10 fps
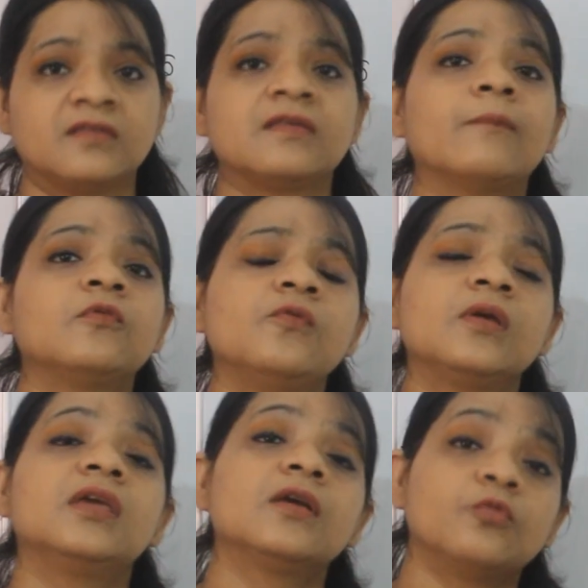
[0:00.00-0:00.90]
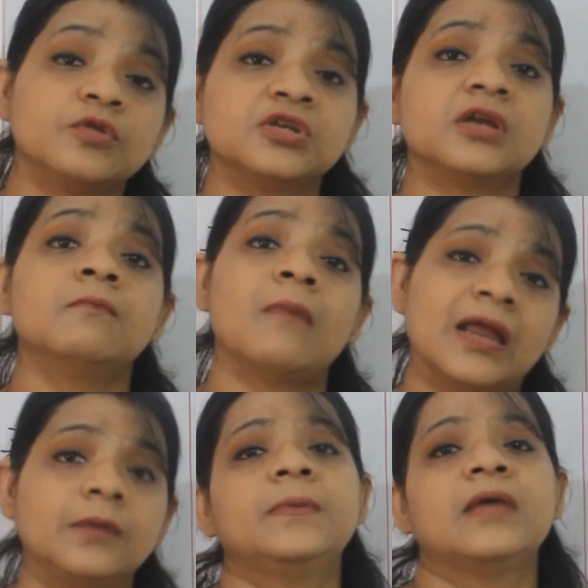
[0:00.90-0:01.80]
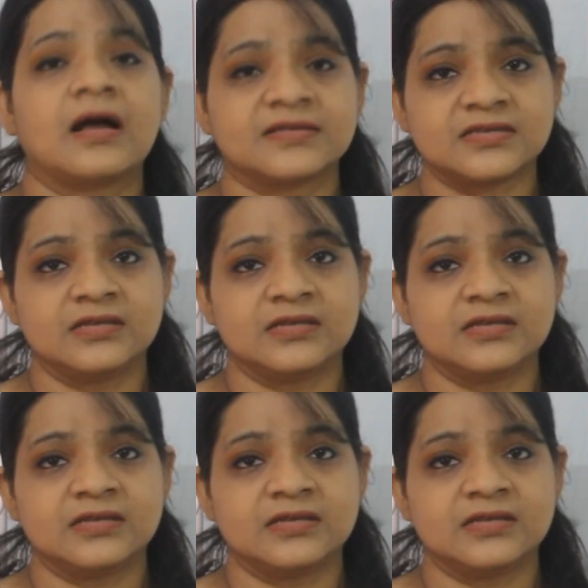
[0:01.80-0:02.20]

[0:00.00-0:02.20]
Some tricky question might be asked